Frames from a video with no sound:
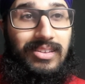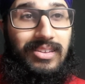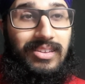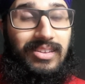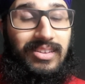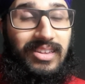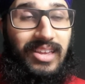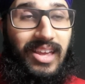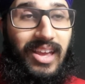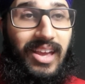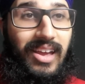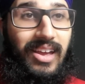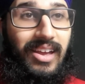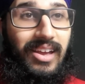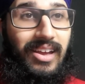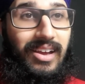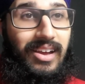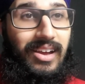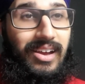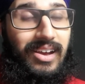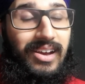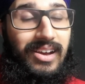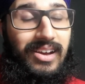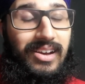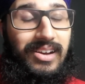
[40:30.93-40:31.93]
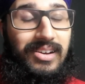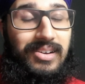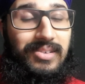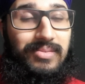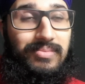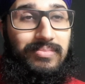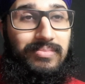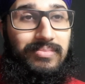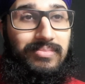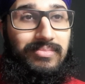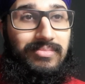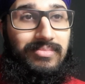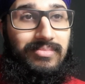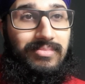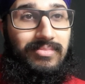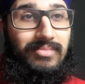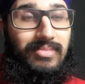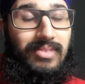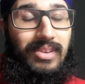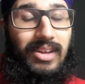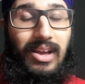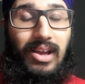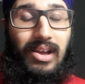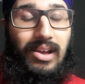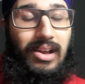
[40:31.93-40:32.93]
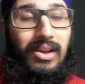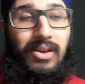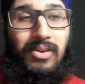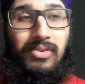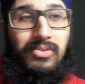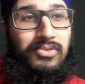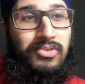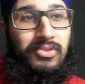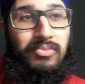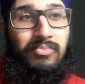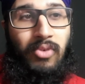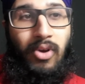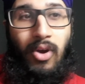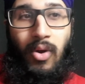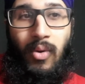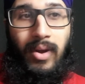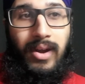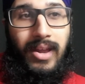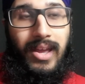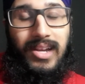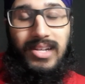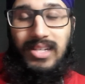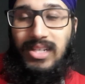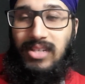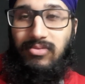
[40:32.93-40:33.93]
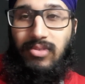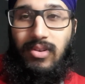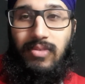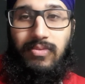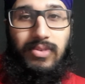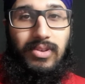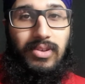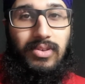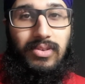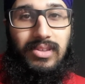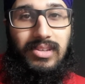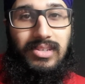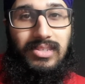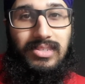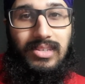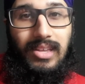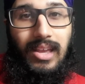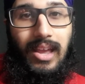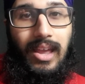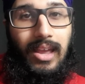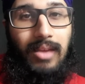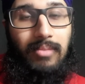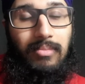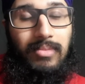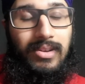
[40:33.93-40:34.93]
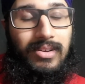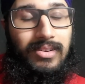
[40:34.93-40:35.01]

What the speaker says: yeah, I'll do more when I actually review this game,